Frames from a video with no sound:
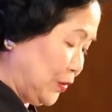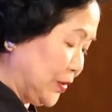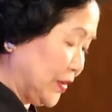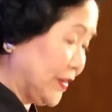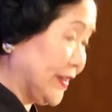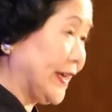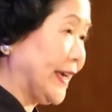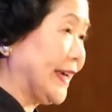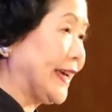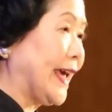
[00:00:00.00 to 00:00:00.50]

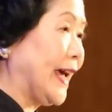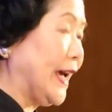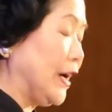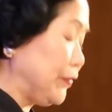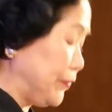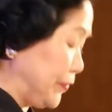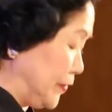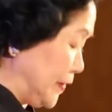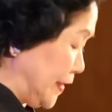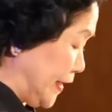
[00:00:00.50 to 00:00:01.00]
with the
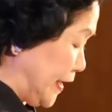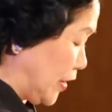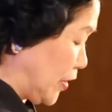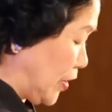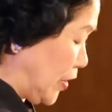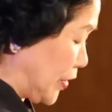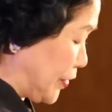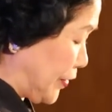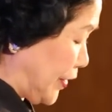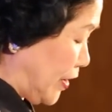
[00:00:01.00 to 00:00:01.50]
carefully
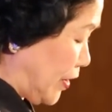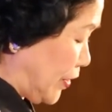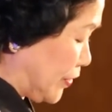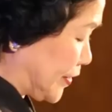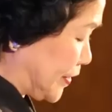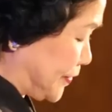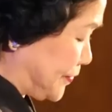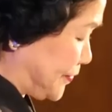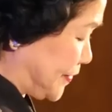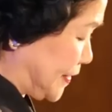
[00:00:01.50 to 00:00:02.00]

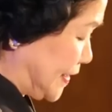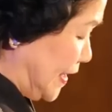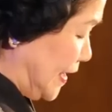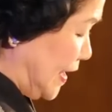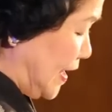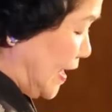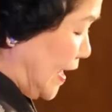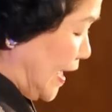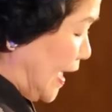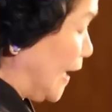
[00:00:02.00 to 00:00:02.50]
choreographed
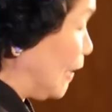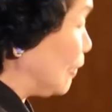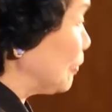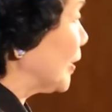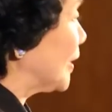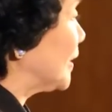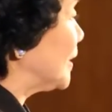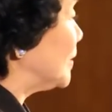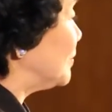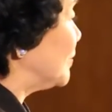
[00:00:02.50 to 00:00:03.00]

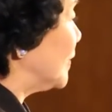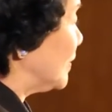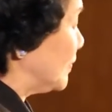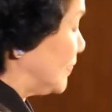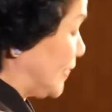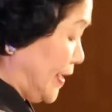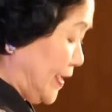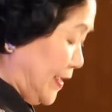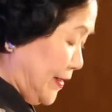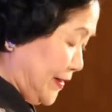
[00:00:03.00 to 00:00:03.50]
outcome
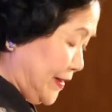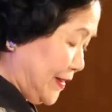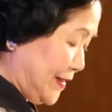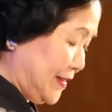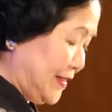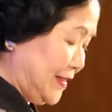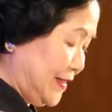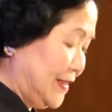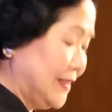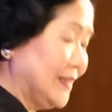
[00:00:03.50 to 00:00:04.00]
of the
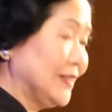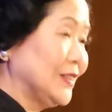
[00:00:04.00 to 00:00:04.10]
other